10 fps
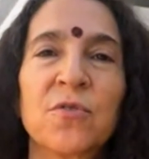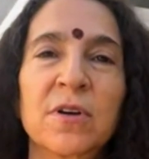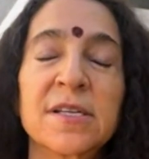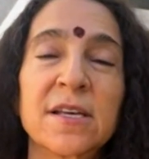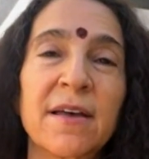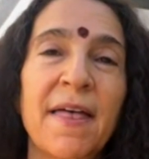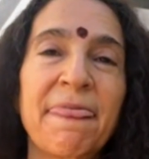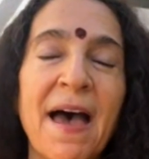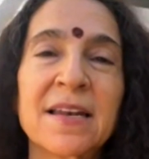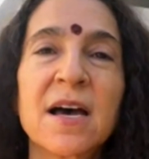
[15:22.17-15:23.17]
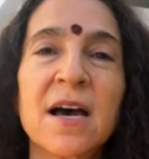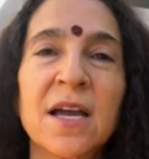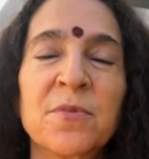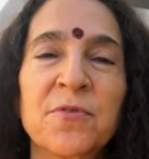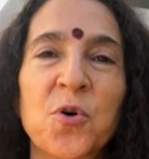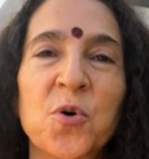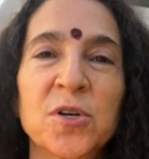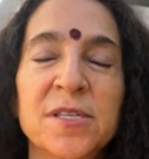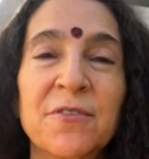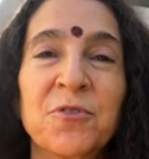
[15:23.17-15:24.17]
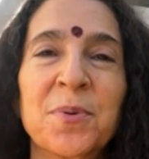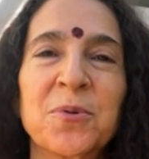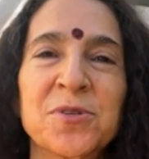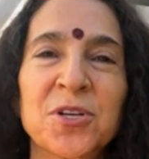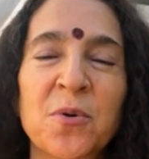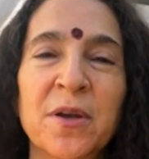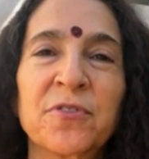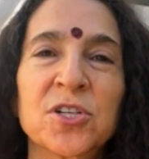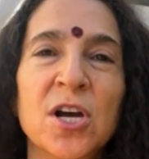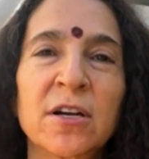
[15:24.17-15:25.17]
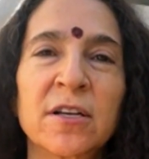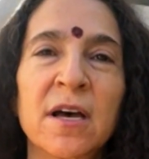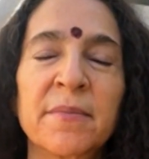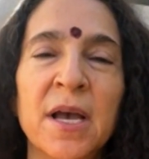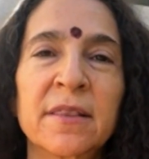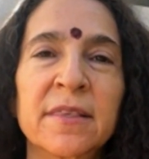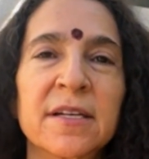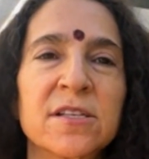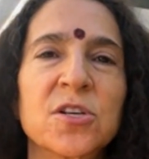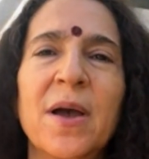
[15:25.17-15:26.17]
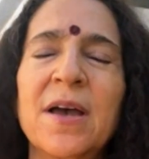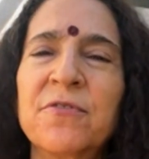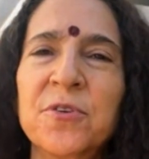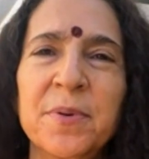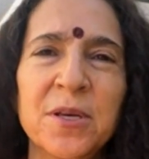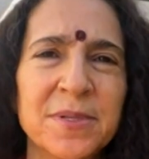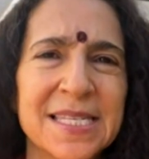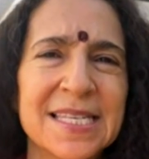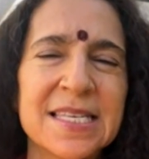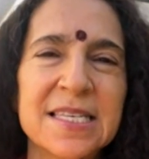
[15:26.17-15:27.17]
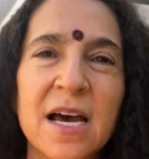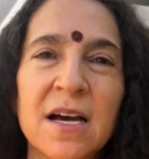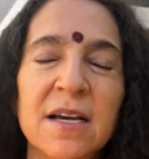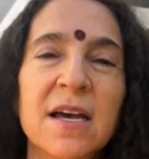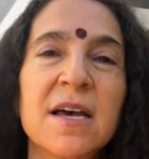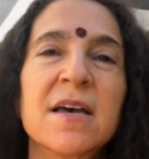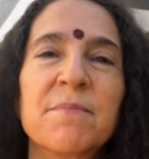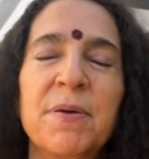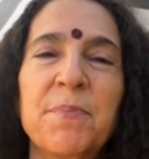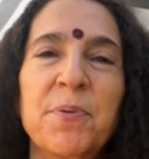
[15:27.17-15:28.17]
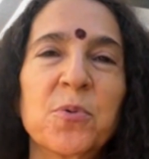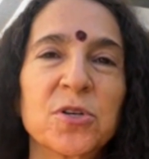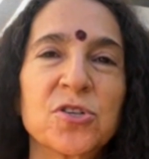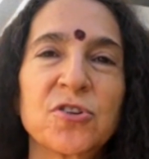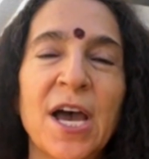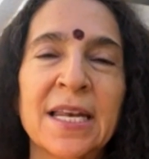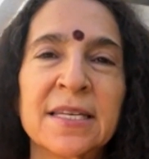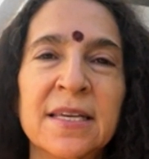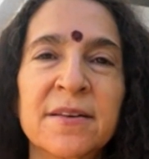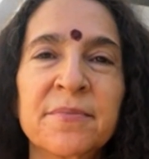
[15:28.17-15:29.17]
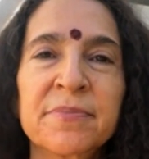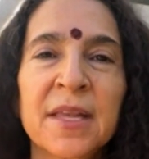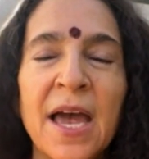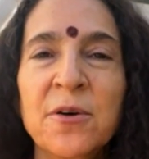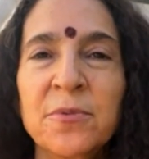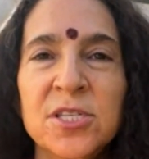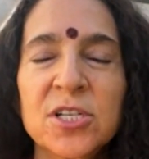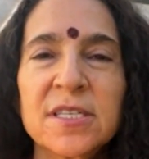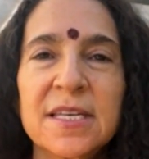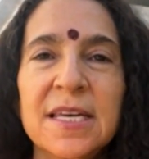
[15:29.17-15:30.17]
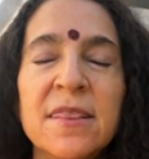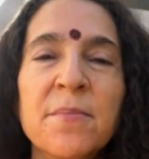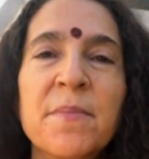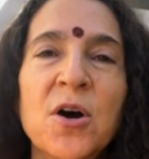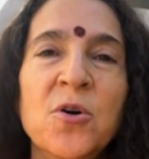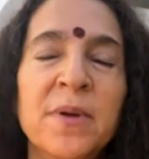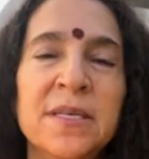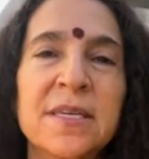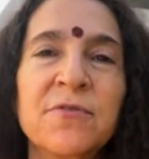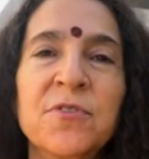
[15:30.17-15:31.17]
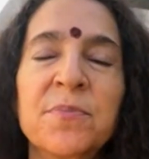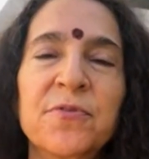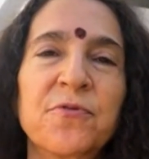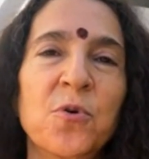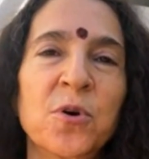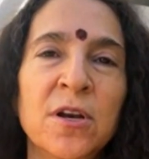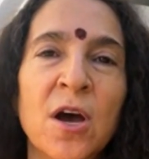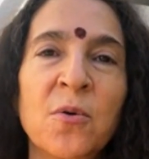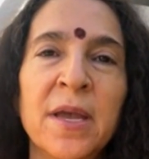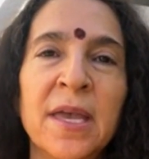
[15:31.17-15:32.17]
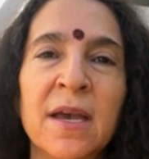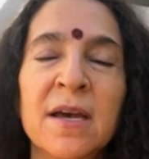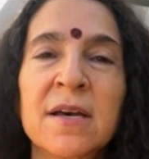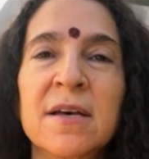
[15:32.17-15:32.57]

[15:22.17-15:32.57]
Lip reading: Because at that time, of course, everybody was going for Charidham Yatra. So everybody was stuck. People were stranded. And it was just in the moment, even before knowing